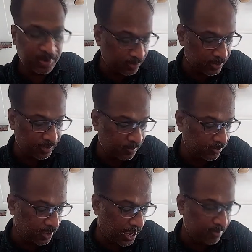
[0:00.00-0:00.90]
people
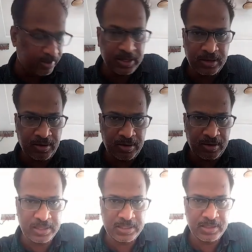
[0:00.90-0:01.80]
having the
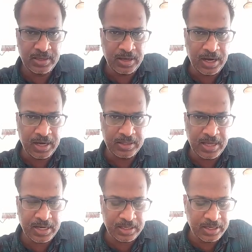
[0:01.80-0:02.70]
knowledge and they
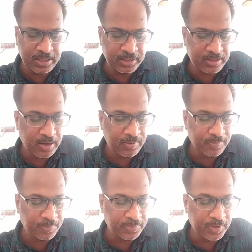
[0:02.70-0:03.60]
are eating the
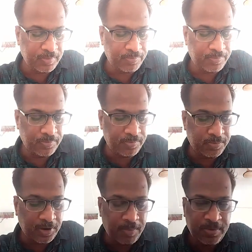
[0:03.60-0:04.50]

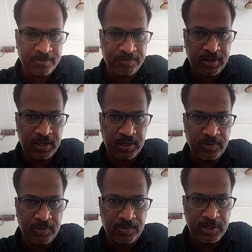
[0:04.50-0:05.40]
proper food
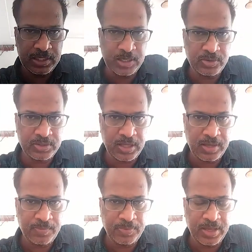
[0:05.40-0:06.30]
which gives
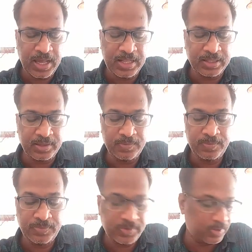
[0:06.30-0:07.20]
the health.
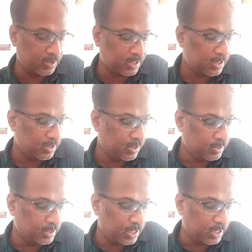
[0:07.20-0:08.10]
Okay,
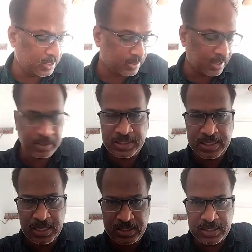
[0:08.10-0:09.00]
that is called the
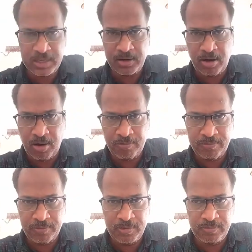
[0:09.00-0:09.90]
changing of
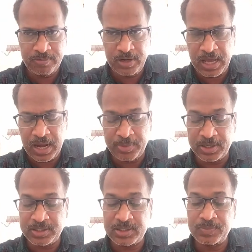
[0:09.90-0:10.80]
food
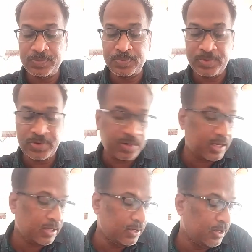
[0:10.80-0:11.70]
habits. Okay,
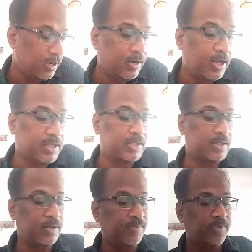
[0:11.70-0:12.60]
next.
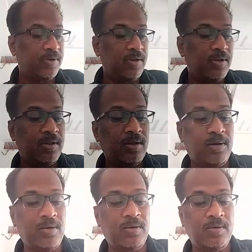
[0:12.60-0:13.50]

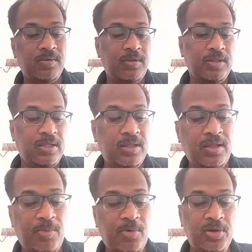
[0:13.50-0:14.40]
So this is
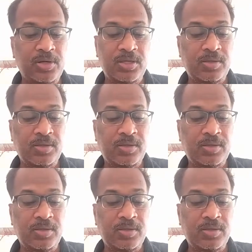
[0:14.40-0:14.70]
about